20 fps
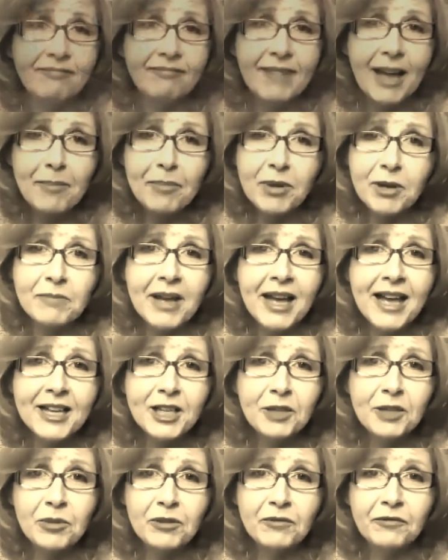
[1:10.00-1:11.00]
I put my
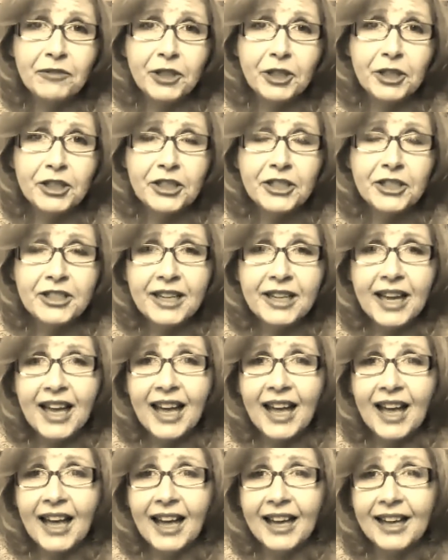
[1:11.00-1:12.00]
husband first.
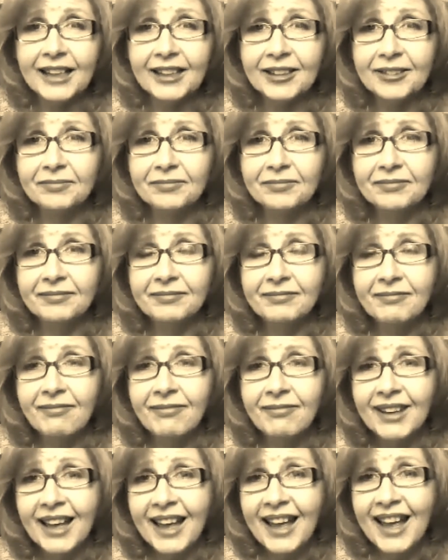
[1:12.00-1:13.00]
I
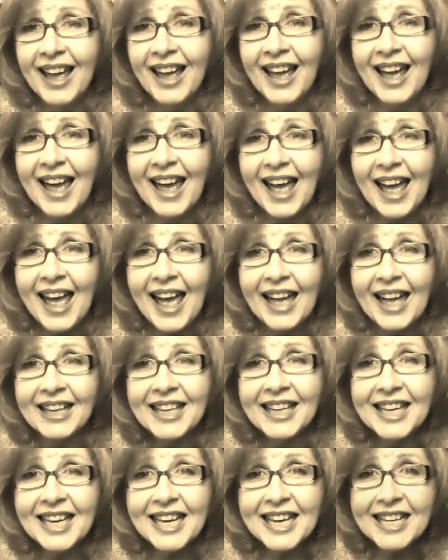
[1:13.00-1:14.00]
had
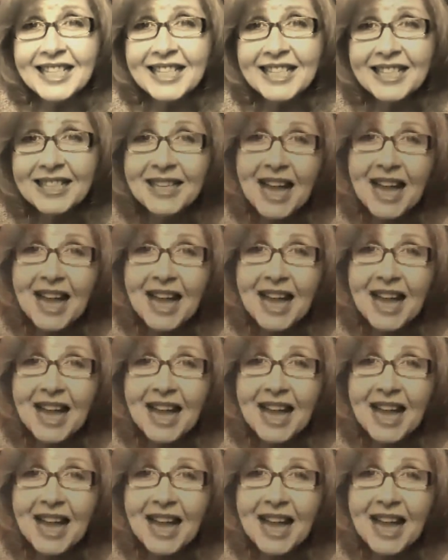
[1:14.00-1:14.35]
kids.